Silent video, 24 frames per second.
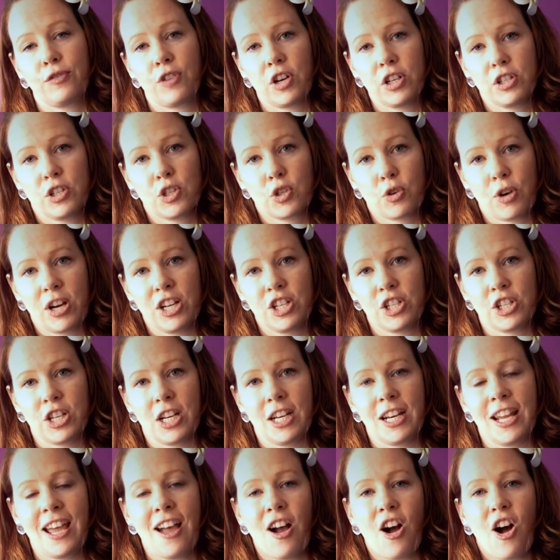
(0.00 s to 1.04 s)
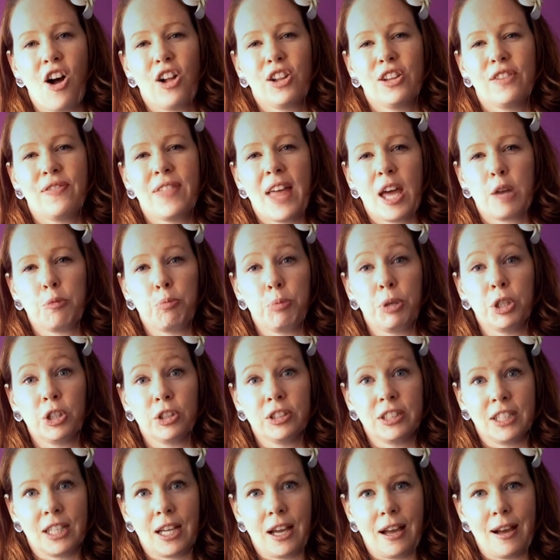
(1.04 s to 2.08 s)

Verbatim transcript: frustration, all of that building